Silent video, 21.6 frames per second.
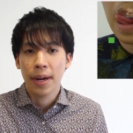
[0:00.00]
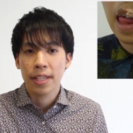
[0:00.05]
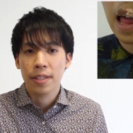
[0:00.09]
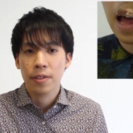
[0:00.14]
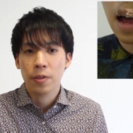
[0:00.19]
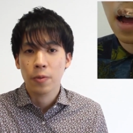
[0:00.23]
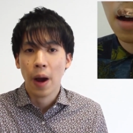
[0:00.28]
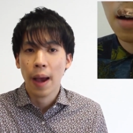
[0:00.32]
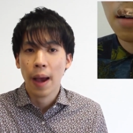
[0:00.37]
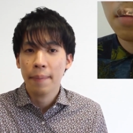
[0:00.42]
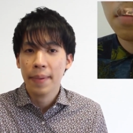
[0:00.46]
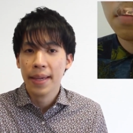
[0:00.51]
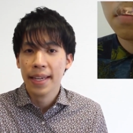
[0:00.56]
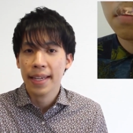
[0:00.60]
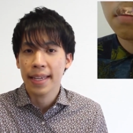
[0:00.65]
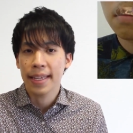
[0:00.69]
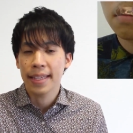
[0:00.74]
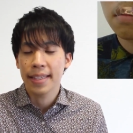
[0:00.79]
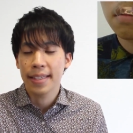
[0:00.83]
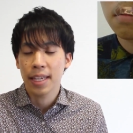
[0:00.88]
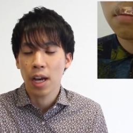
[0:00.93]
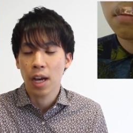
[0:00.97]
by swiping
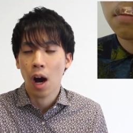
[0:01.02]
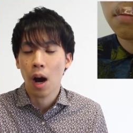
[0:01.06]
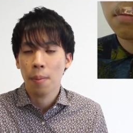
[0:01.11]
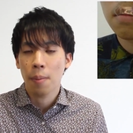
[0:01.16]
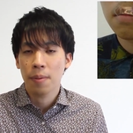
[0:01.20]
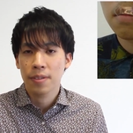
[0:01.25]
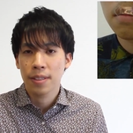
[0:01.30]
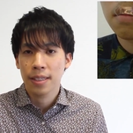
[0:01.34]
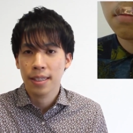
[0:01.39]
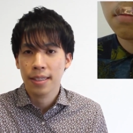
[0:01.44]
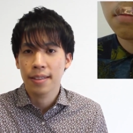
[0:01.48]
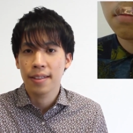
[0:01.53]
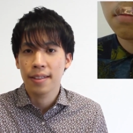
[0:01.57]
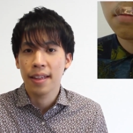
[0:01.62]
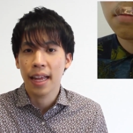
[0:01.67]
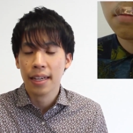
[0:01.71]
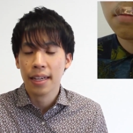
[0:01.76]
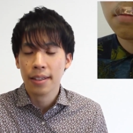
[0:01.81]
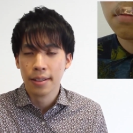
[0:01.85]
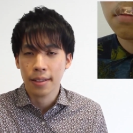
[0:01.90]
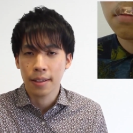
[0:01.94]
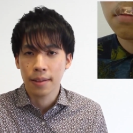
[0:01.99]
in the opposite
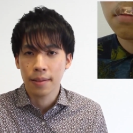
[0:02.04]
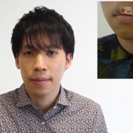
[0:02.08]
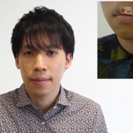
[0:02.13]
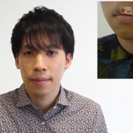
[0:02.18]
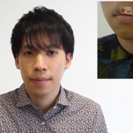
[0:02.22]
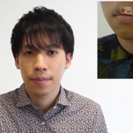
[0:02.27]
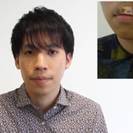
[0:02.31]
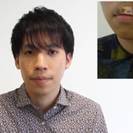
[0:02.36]
direction.